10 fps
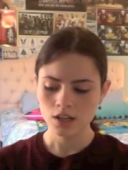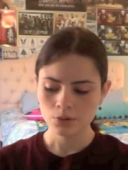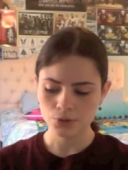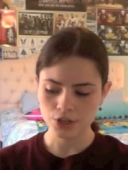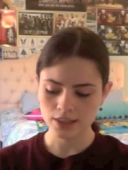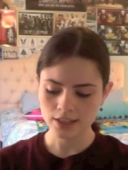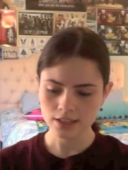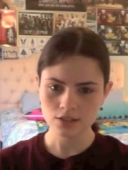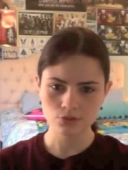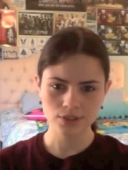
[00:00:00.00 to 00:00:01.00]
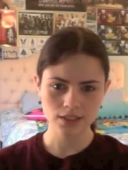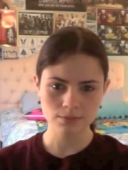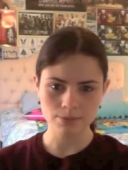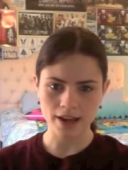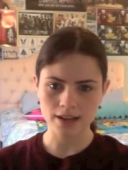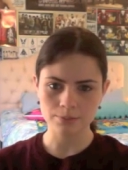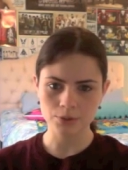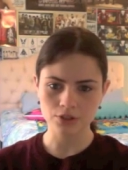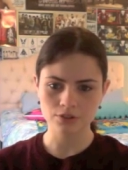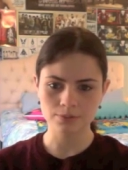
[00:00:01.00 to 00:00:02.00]
which I think is a really bad
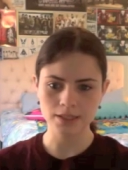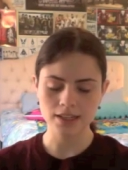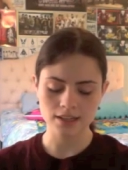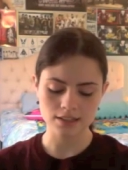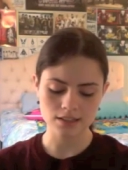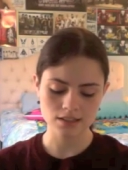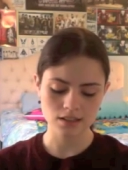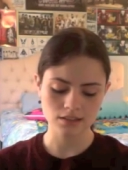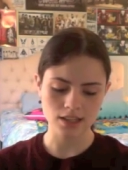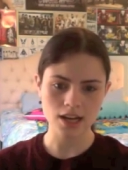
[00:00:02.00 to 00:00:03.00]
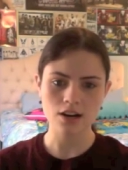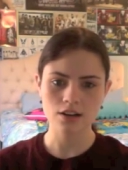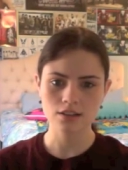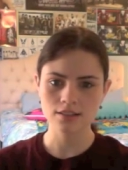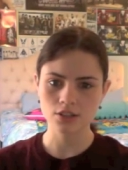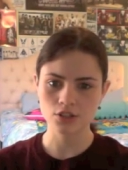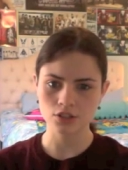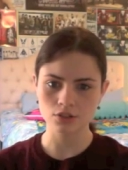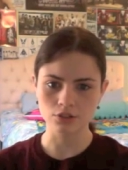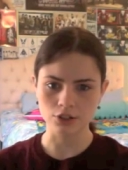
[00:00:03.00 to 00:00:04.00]
move because they are such a
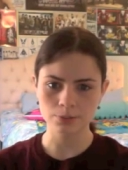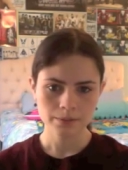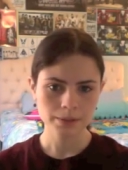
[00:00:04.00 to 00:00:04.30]
new group.